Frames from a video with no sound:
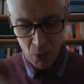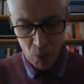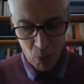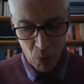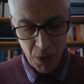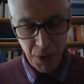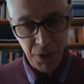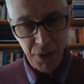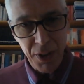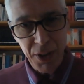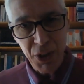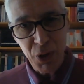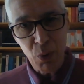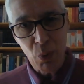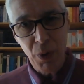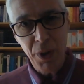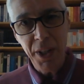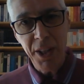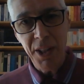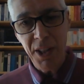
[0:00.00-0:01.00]
what the
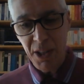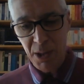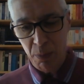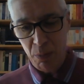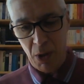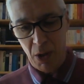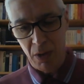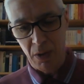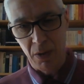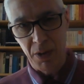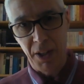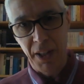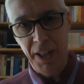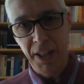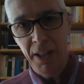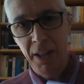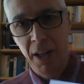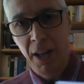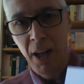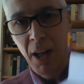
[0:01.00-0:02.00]
Swedish model
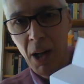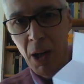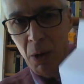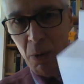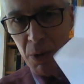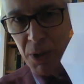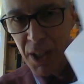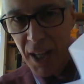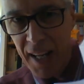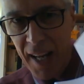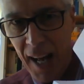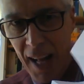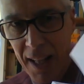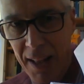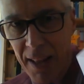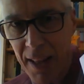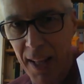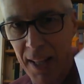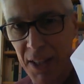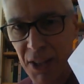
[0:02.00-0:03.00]
did was they
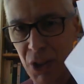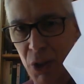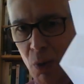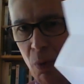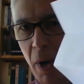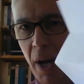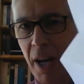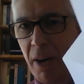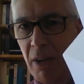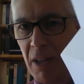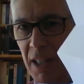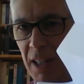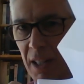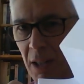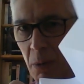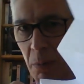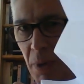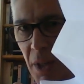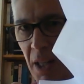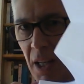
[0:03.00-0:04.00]
had their square a
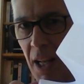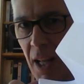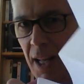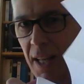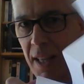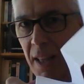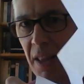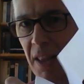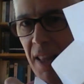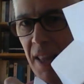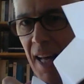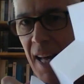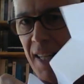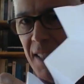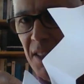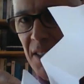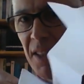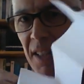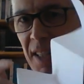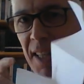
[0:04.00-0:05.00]
little bit like
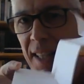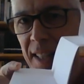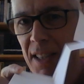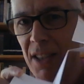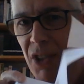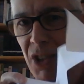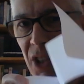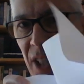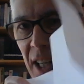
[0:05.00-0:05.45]
that, ladies and